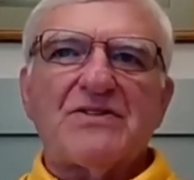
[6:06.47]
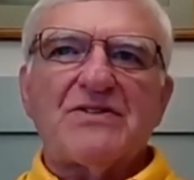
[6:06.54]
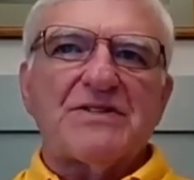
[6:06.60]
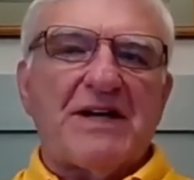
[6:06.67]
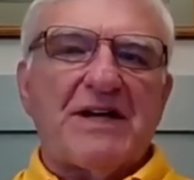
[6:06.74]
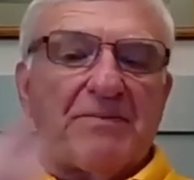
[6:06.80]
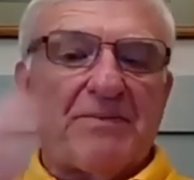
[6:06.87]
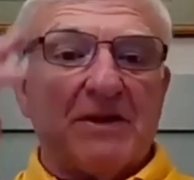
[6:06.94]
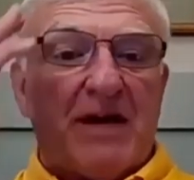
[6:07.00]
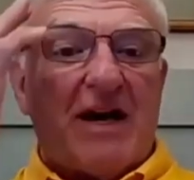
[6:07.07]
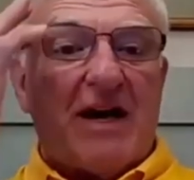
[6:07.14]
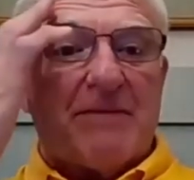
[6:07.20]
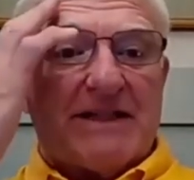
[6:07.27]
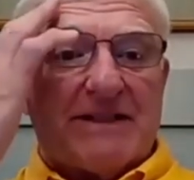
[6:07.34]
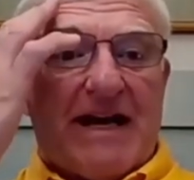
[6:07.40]
And she's
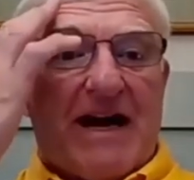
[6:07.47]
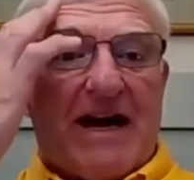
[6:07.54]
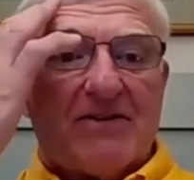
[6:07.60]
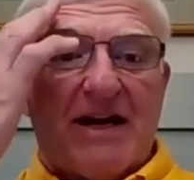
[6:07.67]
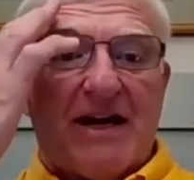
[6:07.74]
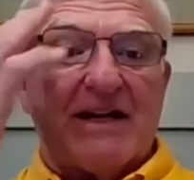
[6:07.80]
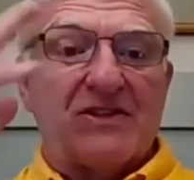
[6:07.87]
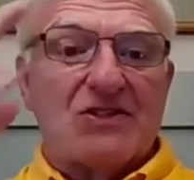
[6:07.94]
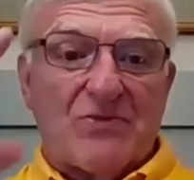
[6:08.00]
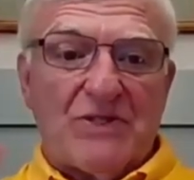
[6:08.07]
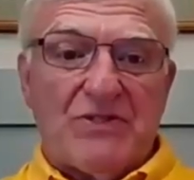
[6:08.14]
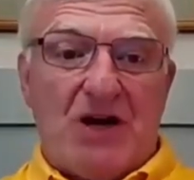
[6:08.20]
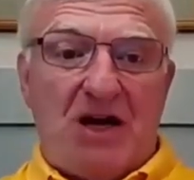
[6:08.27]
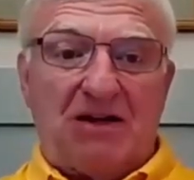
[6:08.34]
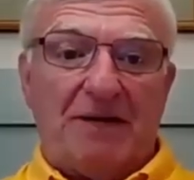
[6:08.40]
helped a lot of my
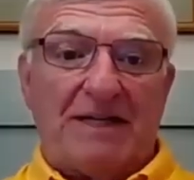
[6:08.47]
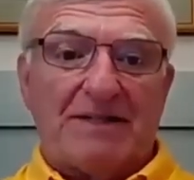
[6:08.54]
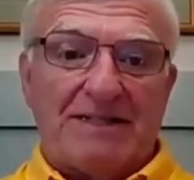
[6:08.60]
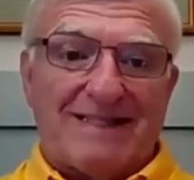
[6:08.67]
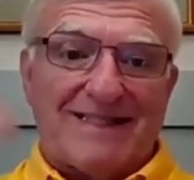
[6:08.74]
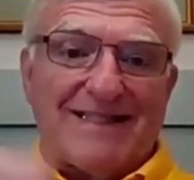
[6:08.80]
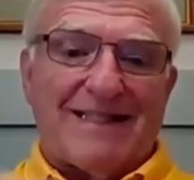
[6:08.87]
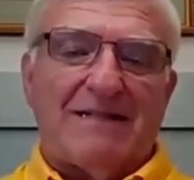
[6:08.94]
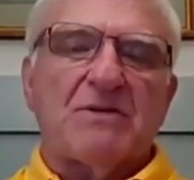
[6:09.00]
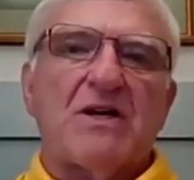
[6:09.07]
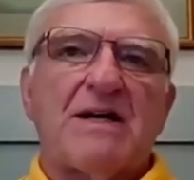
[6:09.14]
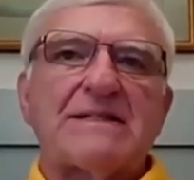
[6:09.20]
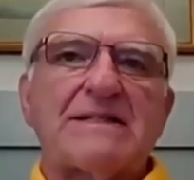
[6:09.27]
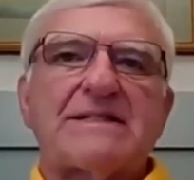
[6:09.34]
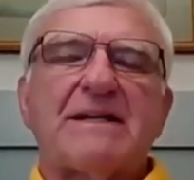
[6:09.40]
downline. So we talk about this
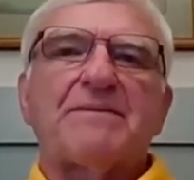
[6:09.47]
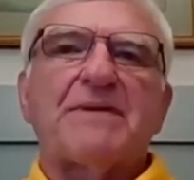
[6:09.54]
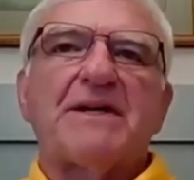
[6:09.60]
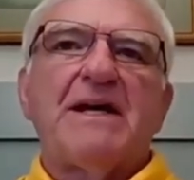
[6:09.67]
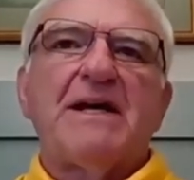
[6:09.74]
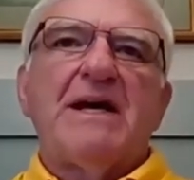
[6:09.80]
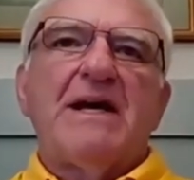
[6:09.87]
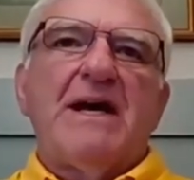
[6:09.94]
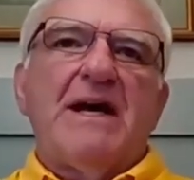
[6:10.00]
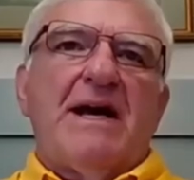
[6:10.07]
team concept.